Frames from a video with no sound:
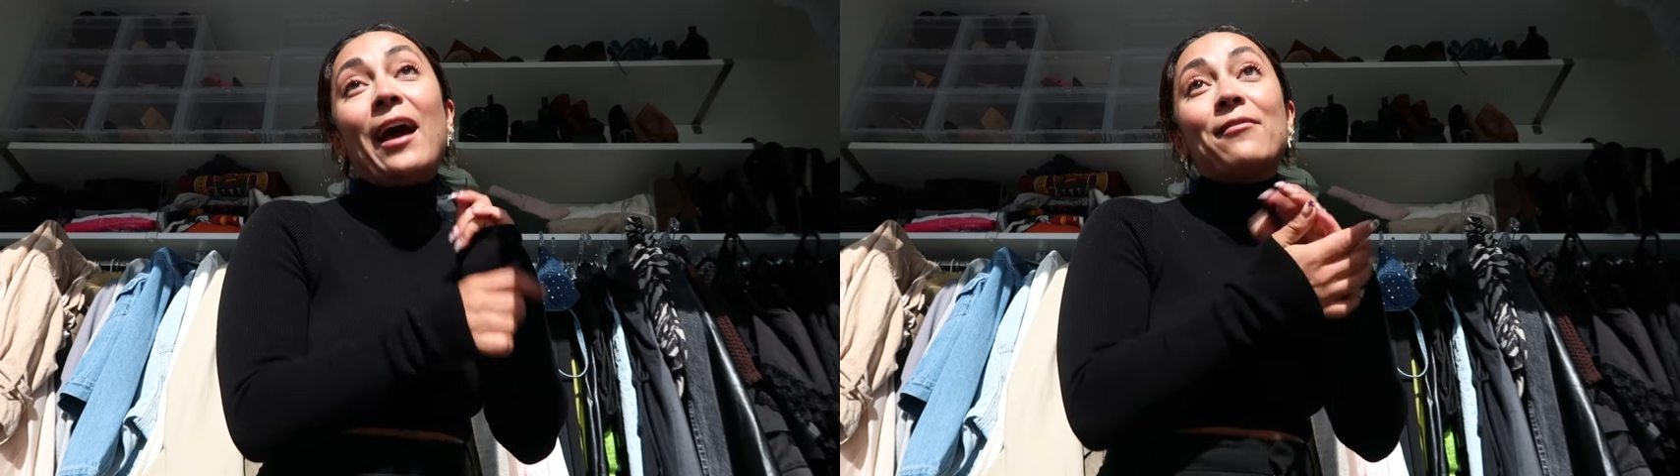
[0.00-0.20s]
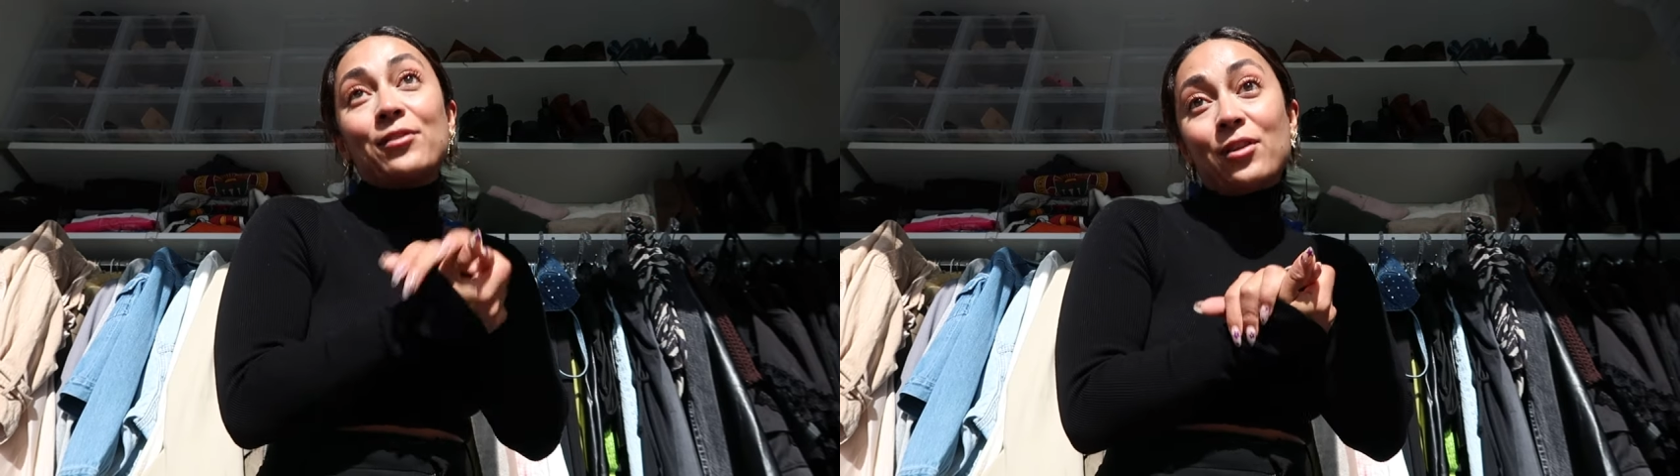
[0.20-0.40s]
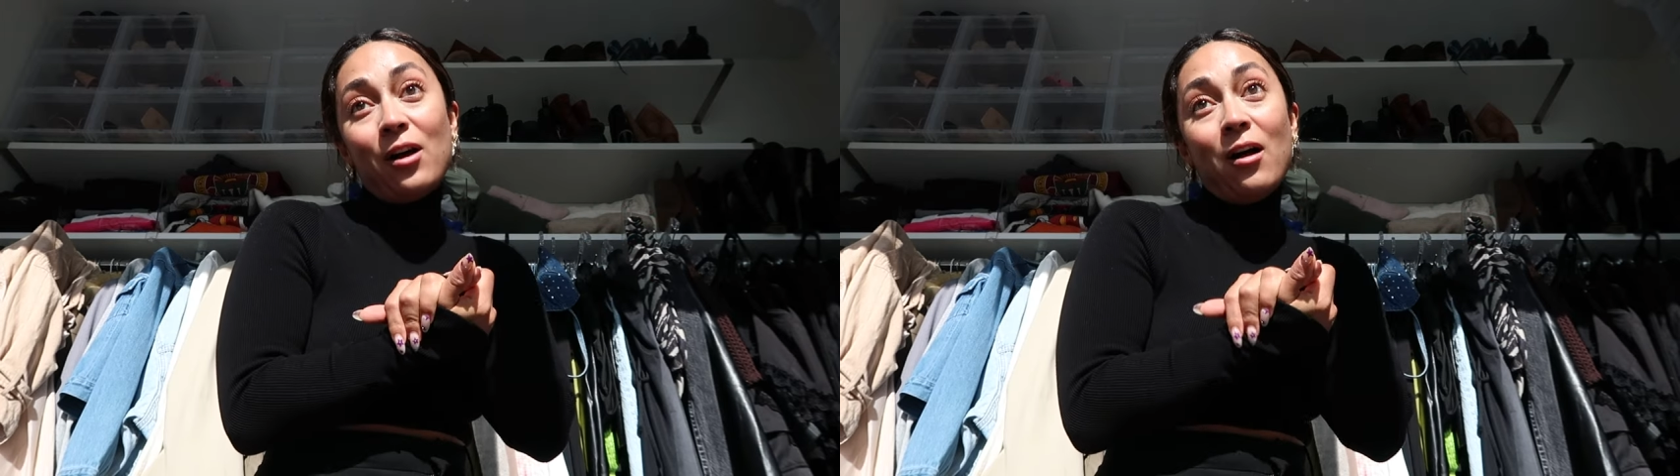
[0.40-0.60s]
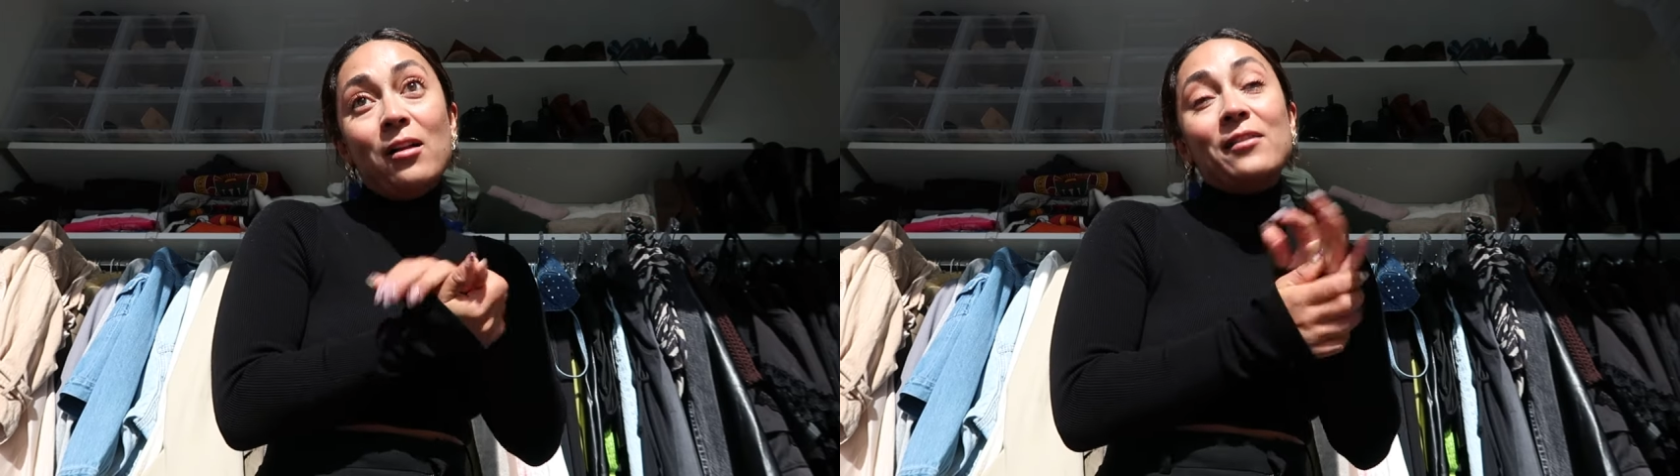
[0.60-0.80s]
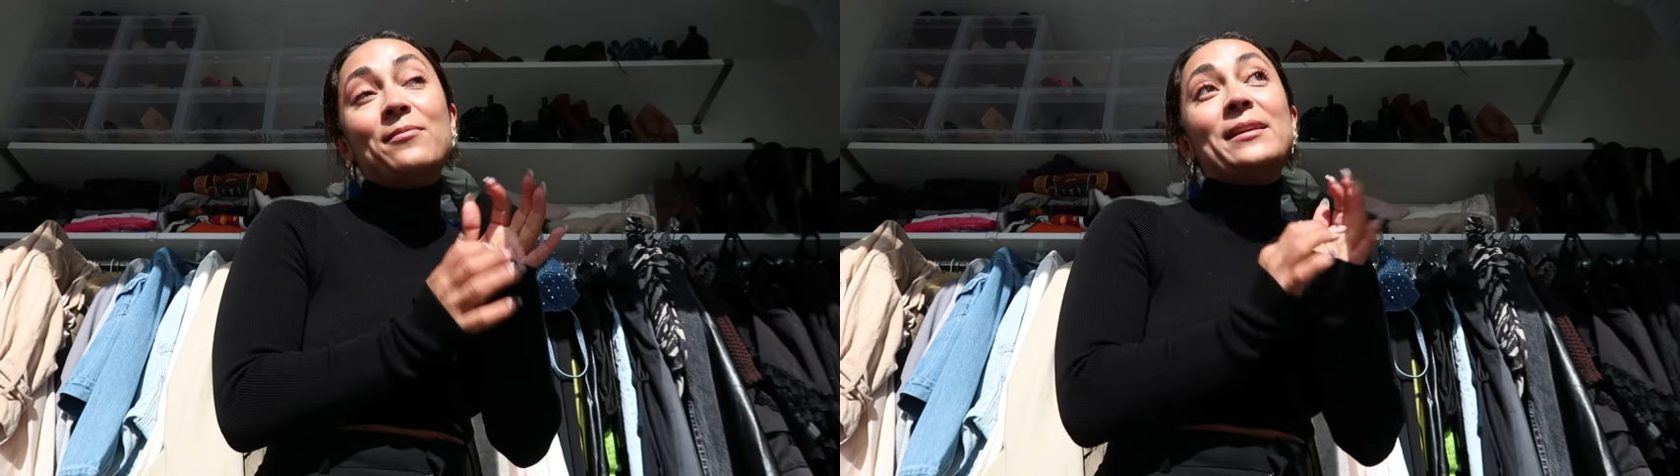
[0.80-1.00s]
after the
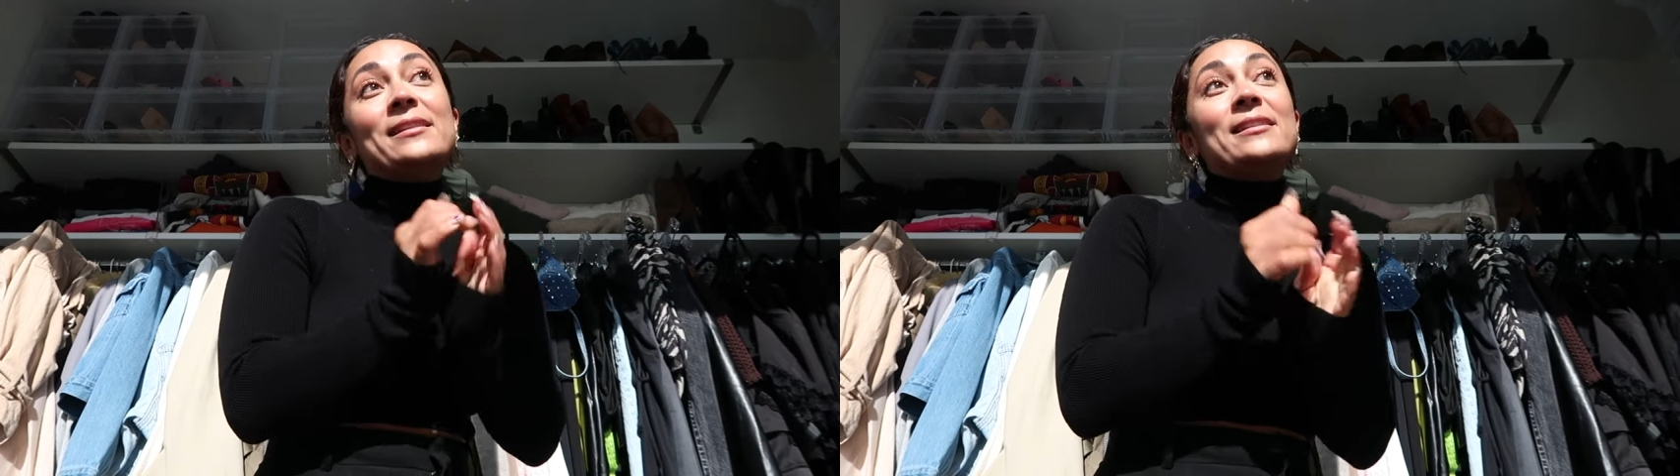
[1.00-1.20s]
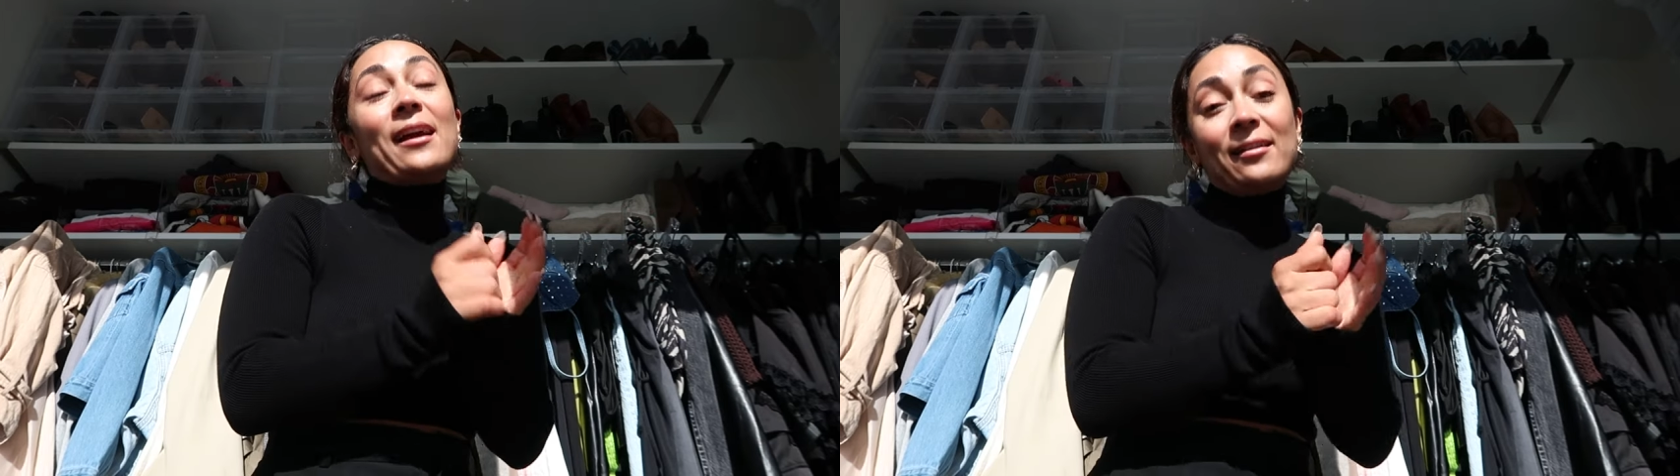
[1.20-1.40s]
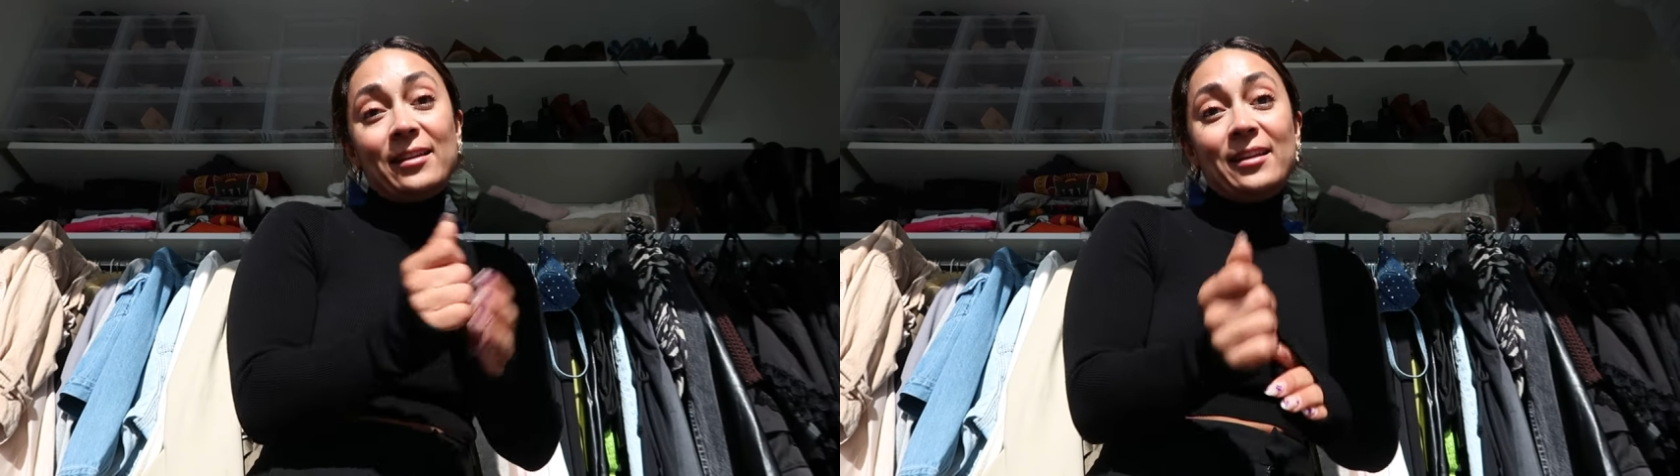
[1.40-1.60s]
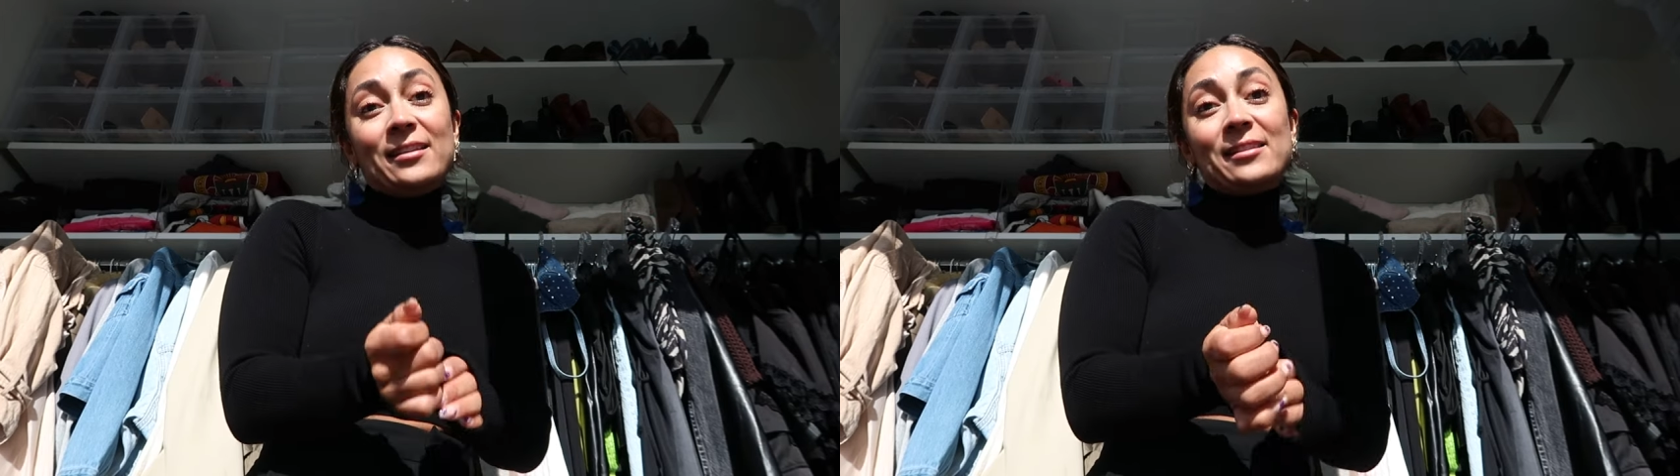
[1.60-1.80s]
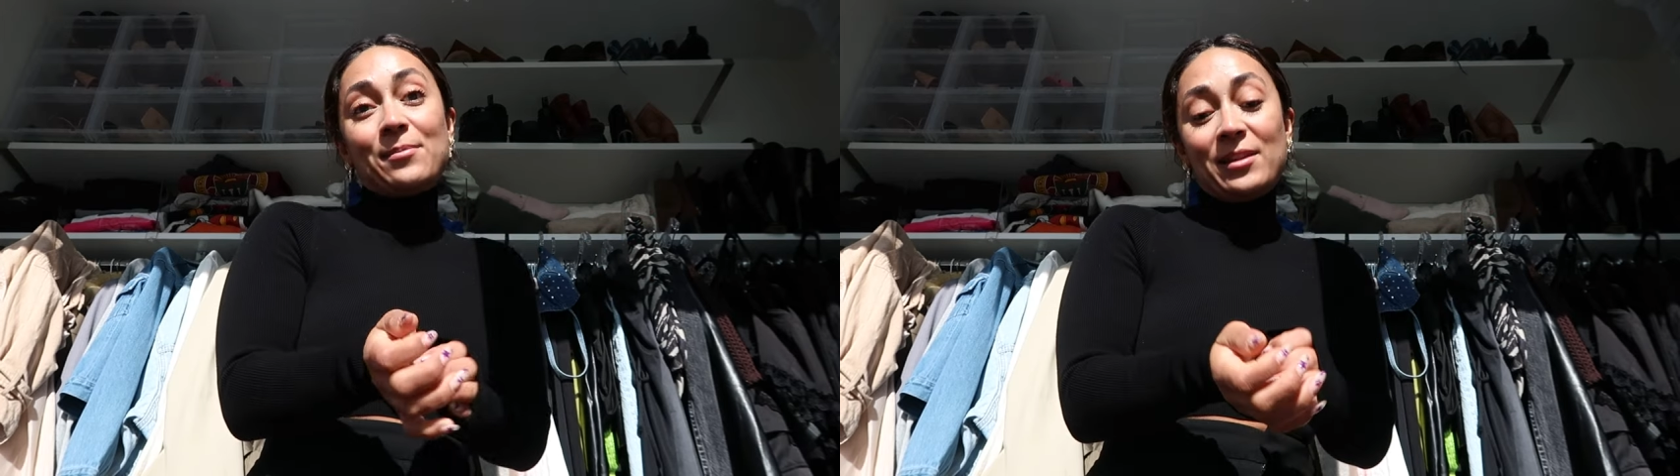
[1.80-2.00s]
haul of me
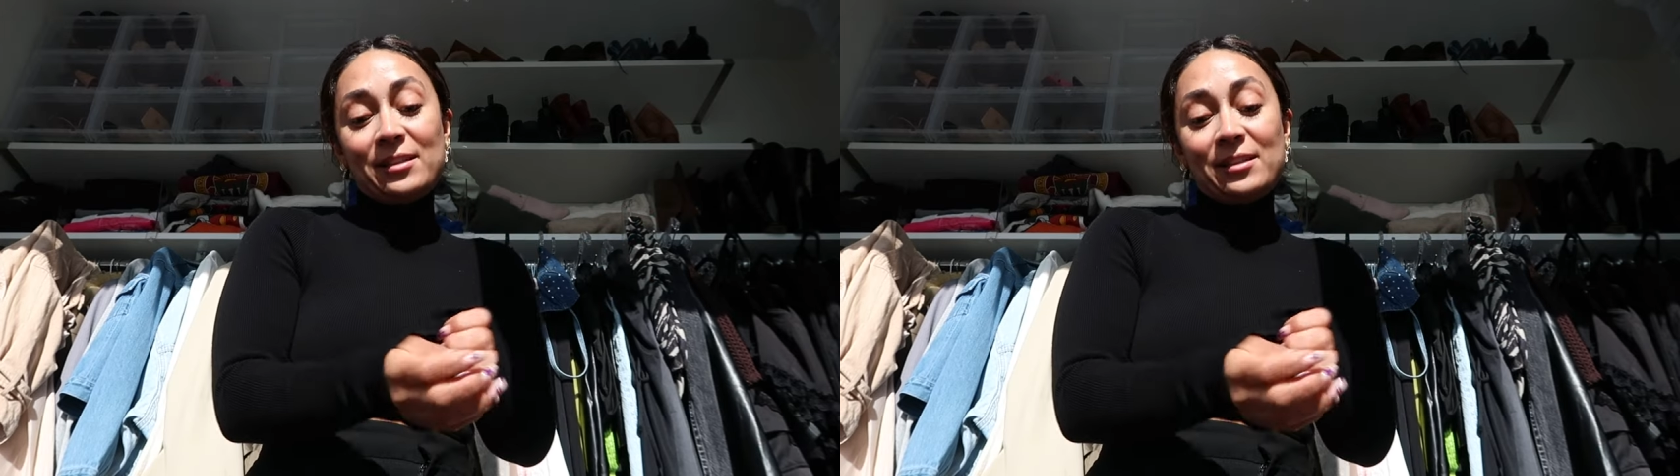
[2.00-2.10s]
styling some of